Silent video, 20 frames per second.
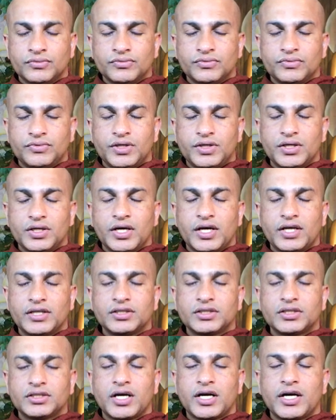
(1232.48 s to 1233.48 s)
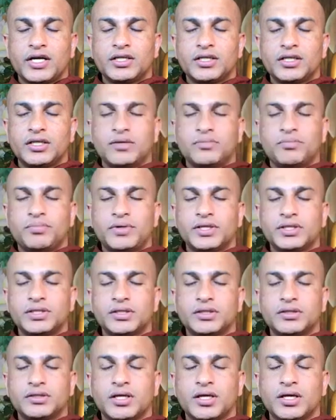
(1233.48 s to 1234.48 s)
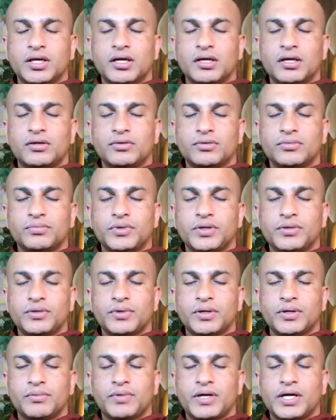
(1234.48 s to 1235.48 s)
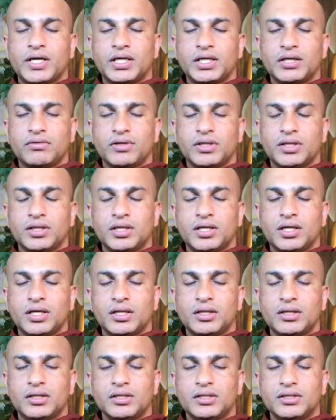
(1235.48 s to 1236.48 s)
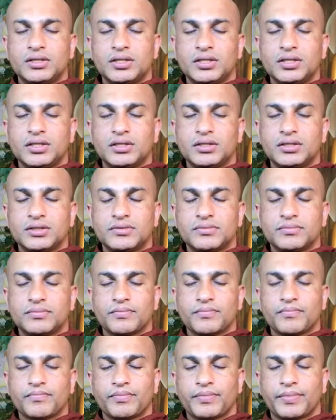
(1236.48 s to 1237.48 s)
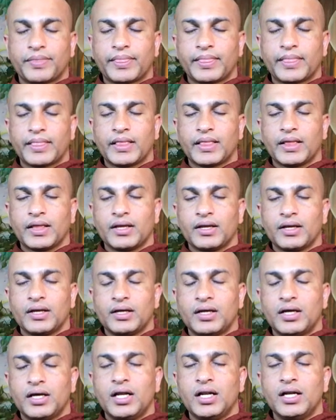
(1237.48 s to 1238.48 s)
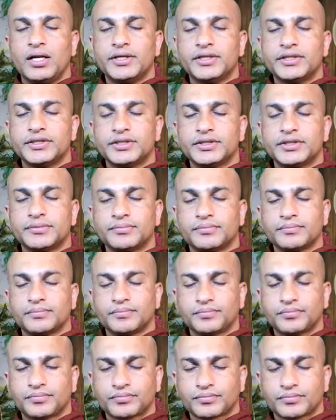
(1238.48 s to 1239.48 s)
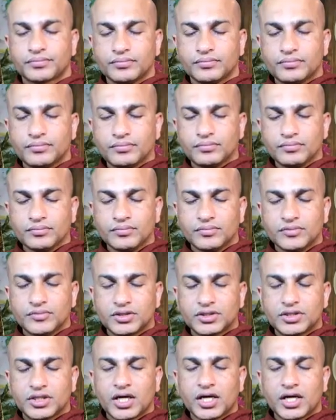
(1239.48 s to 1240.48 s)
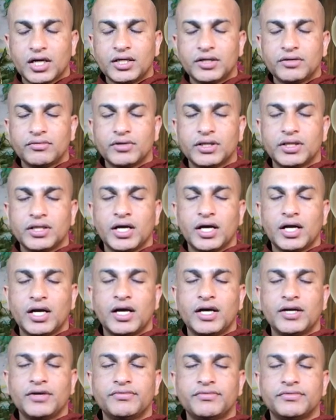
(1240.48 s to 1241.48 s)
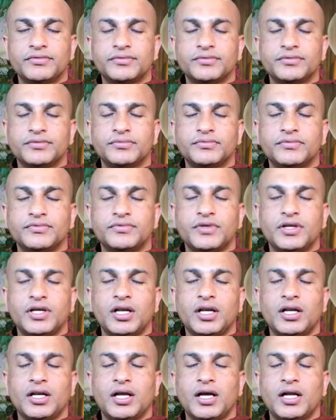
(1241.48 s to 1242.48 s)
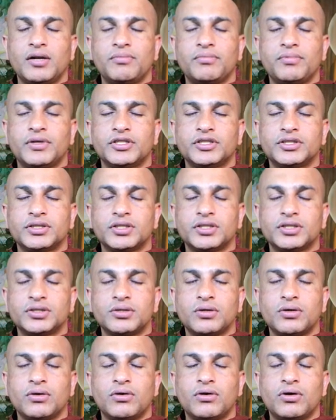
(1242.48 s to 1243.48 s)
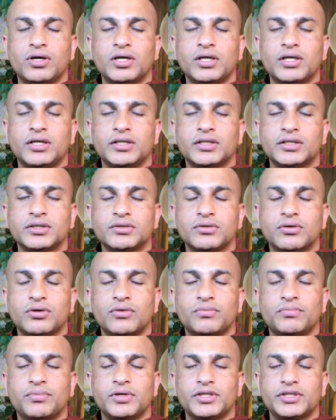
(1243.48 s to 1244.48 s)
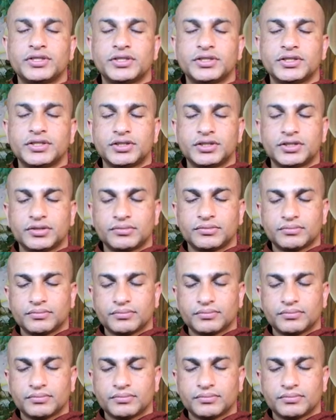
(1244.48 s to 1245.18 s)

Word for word: fear, anxiety, depression. There are a lot of people fighting with death, disease illness, struggling with their life, feel helplessness, loneliness, hopelessness.